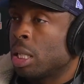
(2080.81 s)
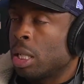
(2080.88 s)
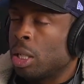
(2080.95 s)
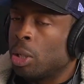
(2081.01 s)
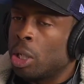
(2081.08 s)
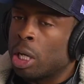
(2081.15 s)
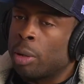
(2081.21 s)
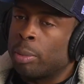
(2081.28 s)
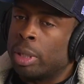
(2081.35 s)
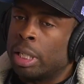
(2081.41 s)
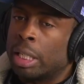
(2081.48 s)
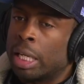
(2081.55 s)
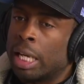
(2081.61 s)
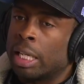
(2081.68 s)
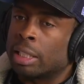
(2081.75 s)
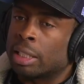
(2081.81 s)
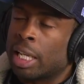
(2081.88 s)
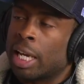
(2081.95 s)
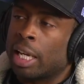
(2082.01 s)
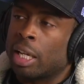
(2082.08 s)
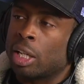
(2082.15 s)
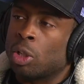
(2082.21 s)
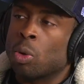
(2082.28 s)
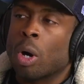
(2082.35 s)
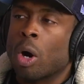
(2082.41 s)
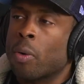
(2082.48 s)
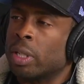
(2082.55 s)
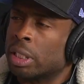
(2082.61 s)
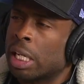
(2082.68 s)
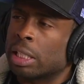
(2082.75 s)
You know what I mean? Like it's like you
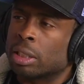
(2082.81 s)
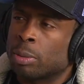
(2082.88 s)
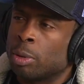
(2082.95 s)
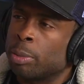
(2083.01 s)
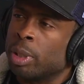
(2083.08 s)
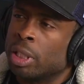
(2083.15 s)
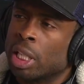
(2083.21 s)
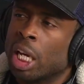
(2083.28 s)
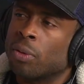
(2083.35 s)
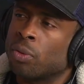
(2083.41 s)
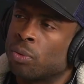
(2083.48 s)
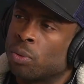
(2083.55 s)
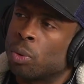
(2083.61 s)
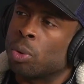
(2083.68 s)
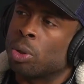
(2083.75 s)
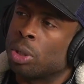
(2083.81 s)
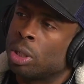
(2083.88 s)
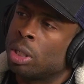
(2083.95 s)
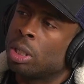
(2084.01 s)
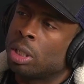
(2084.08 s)
always got something to be thankful for.